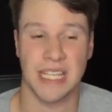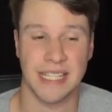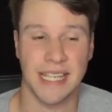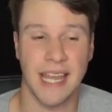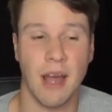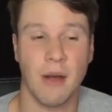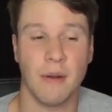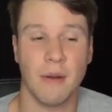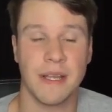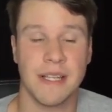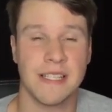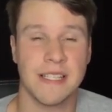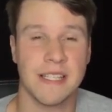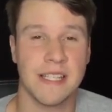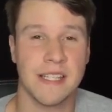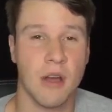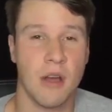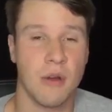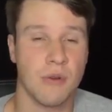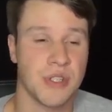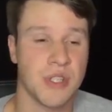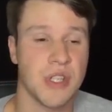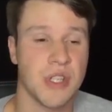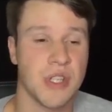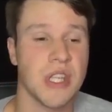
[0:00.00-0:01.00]
Now he's the
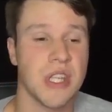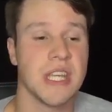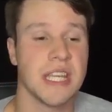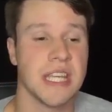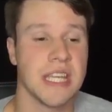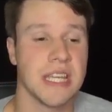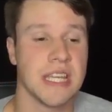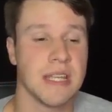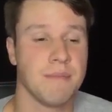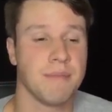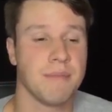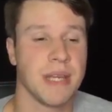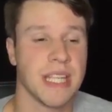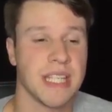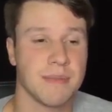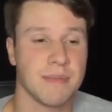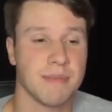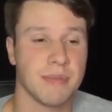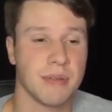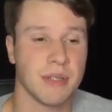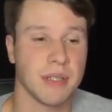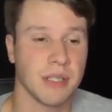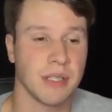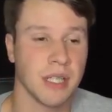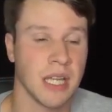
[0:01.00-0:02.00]
OC in
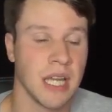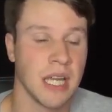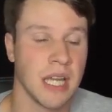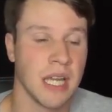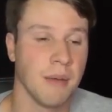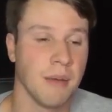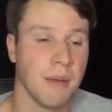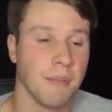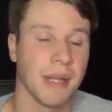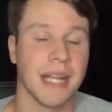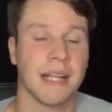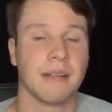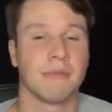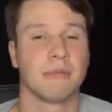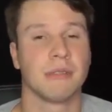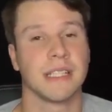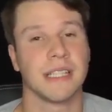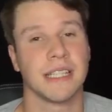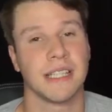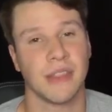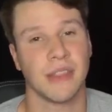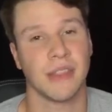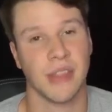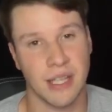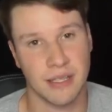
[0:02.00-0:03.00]
Pittsburgh. But I
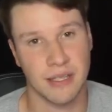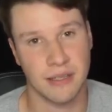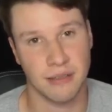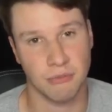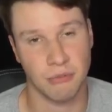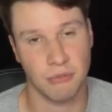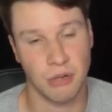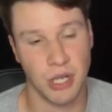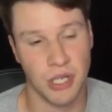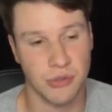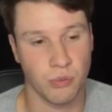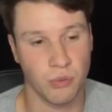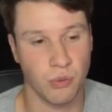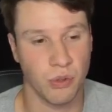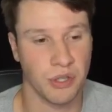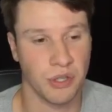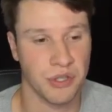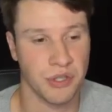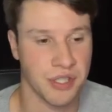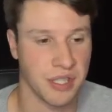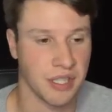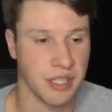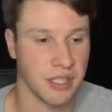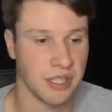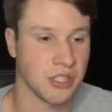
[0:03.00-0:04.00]
really think Russell
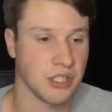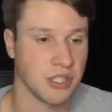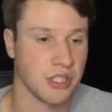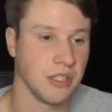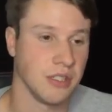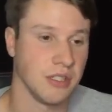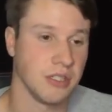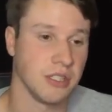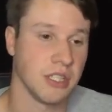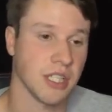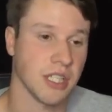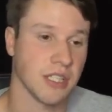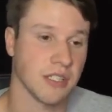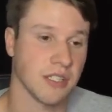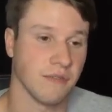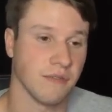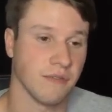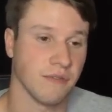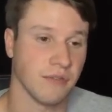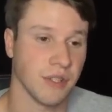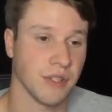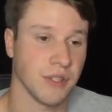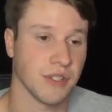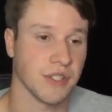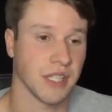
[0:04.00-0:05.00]
Wilson and Justin
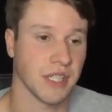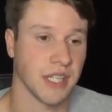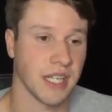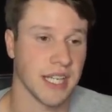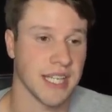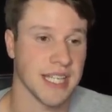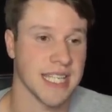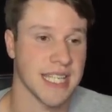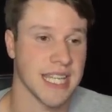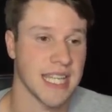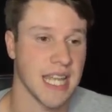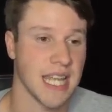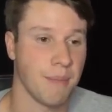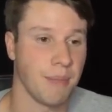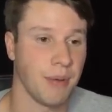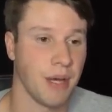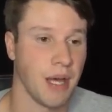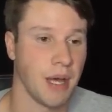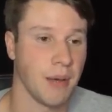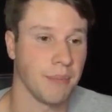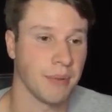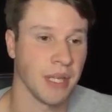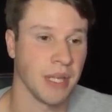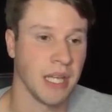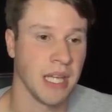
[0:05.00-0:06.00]
Fields are going to step
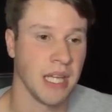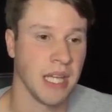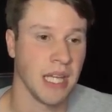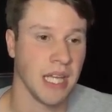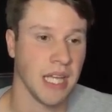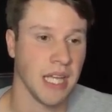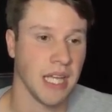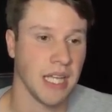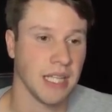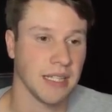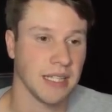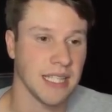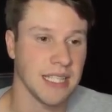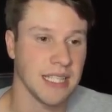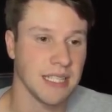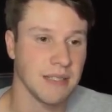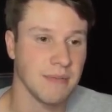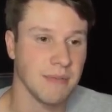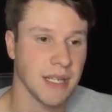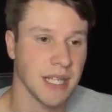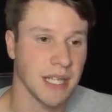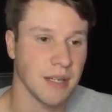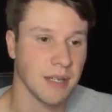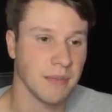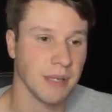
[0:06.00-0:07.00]
up. Let's
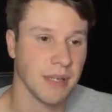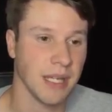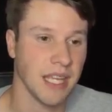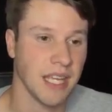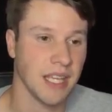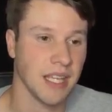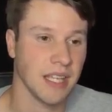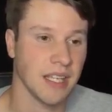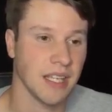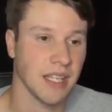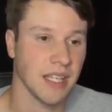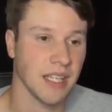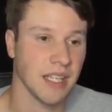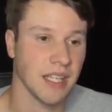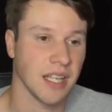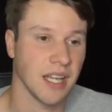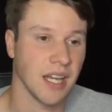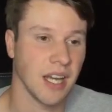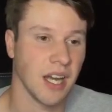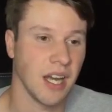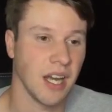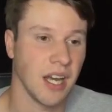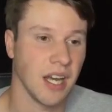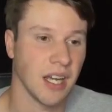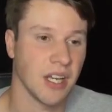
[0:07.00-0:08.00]
make them a
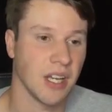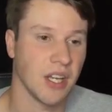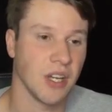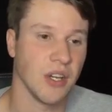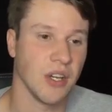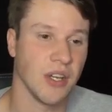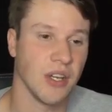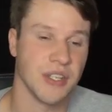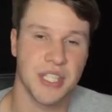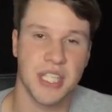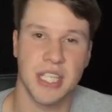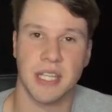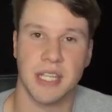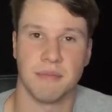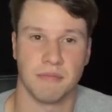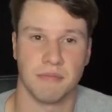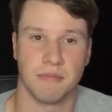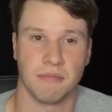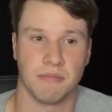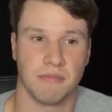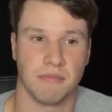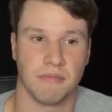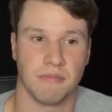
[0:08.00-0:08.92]
good team.